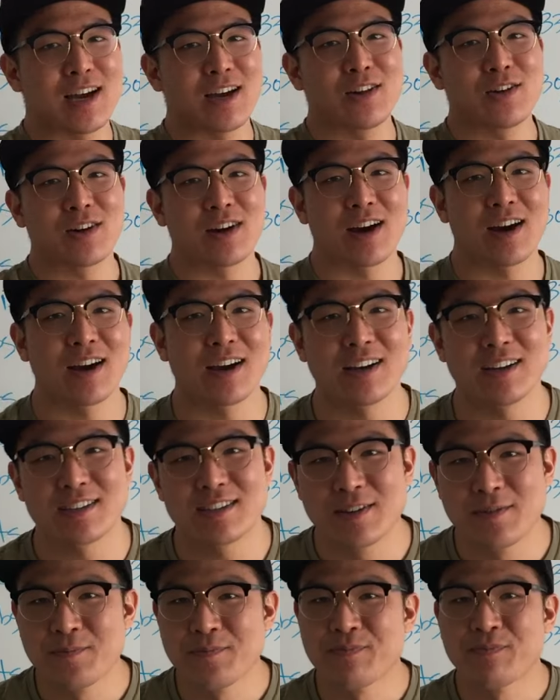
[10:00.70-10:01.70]
channel,
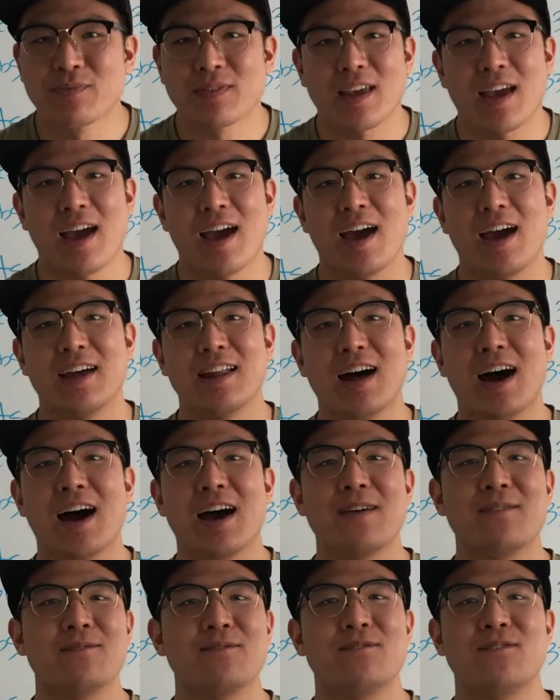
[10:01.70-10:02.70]
guys, and
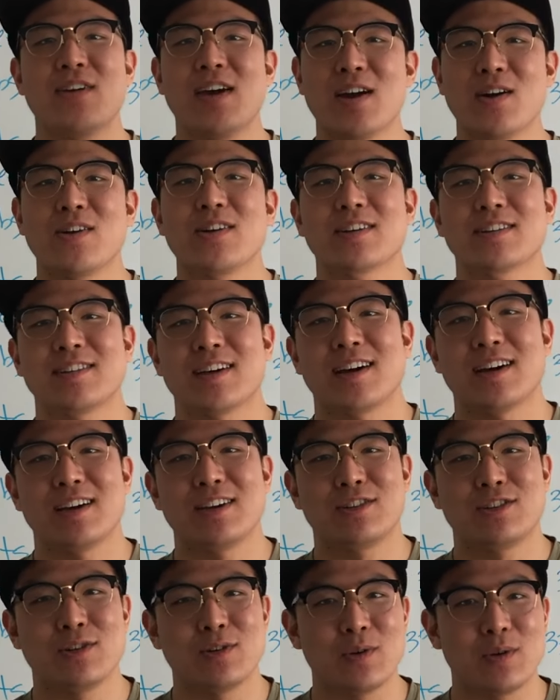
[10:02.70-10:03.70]
I'm very
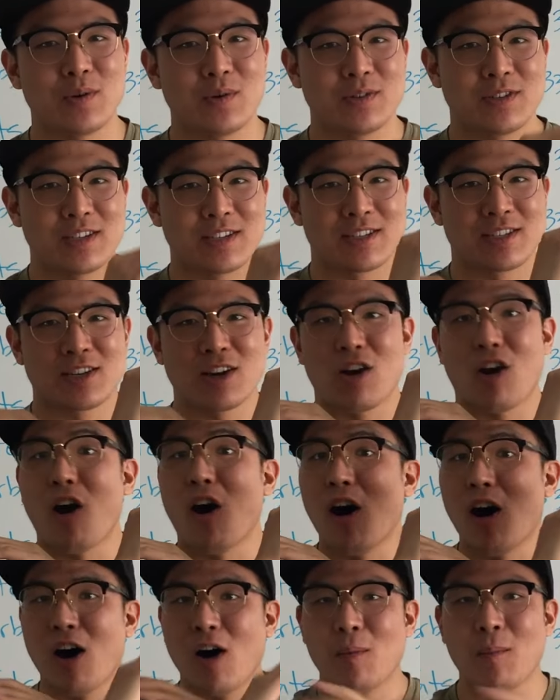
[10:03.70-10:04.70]
excited to just share
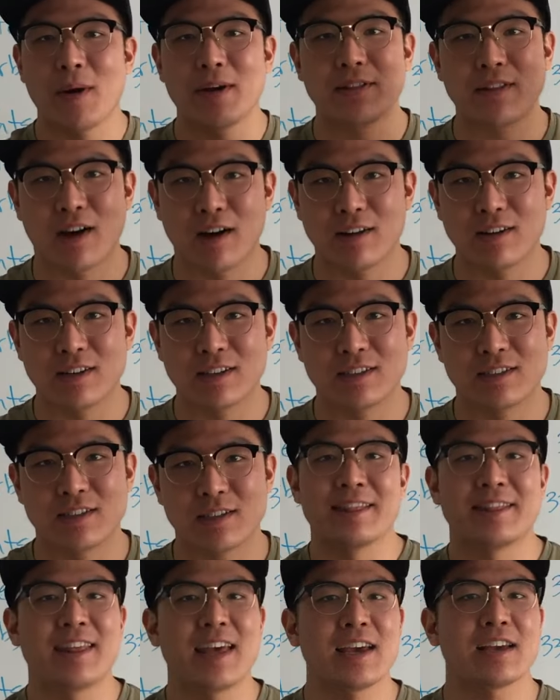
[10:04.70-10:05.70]
all my knowledge.
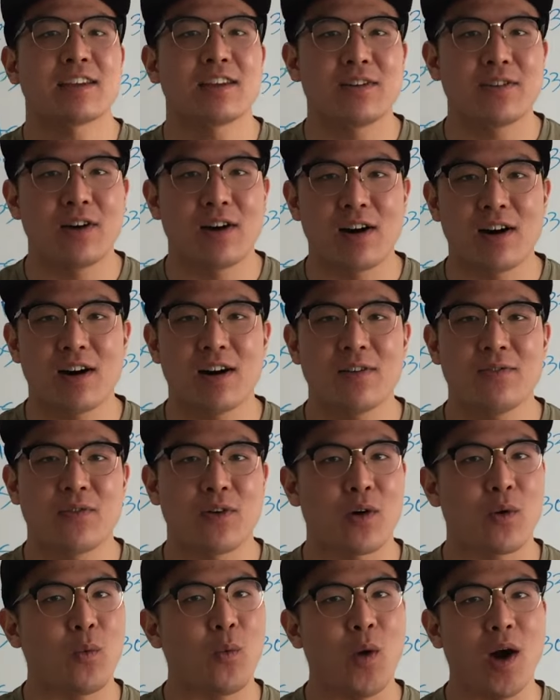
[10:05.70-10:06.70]
And thank you all
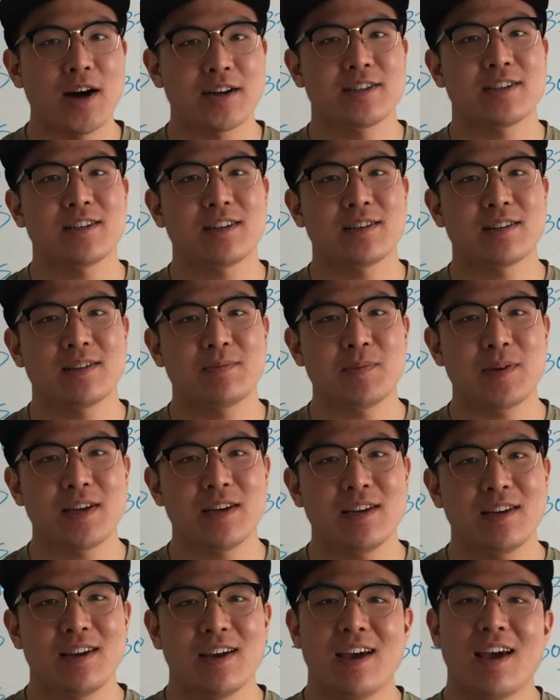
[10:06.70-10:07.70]
for watching
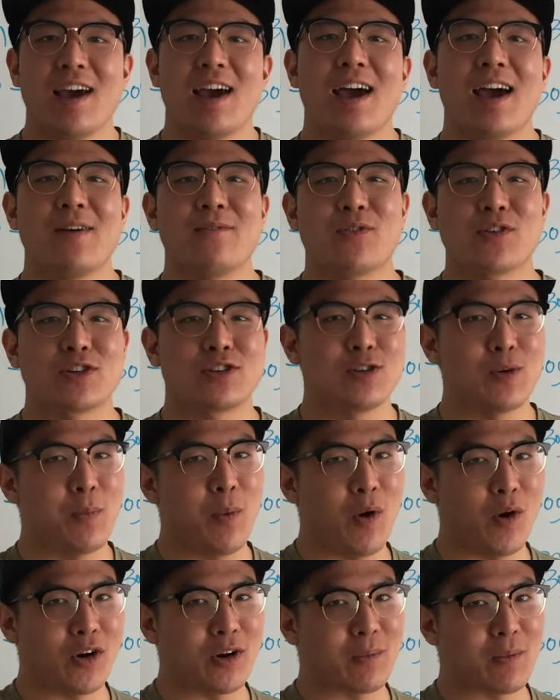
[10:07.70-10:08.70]
me and for
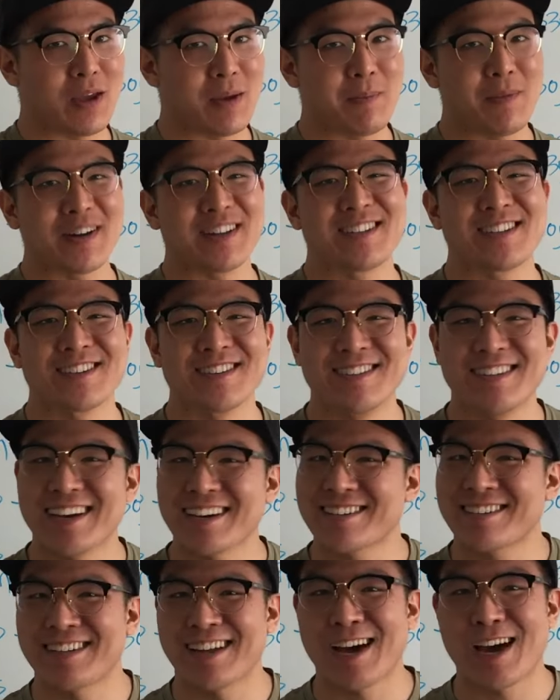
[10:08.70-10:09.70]
supporting me. But until
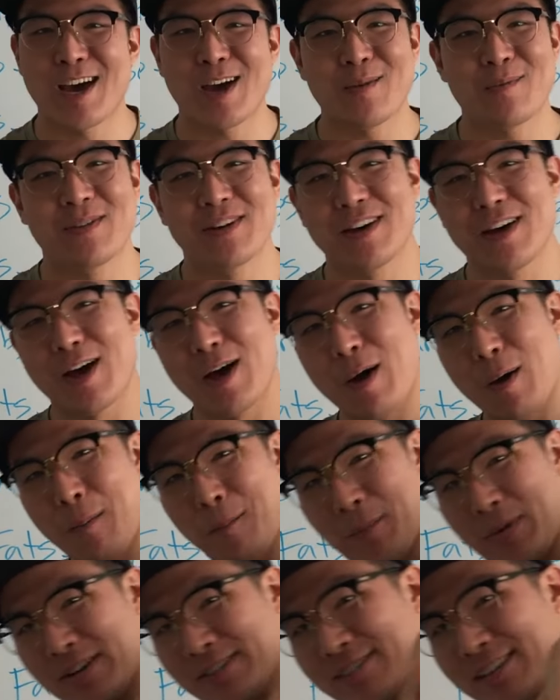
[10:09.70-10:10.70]
next time,
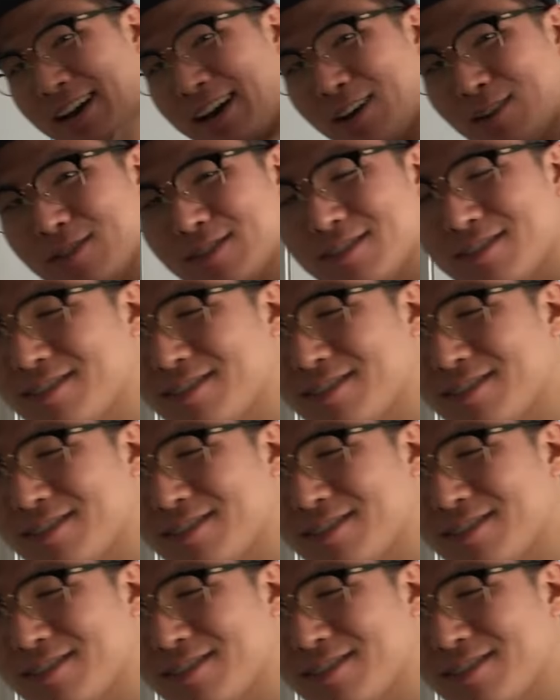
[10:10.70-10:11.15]
peace out.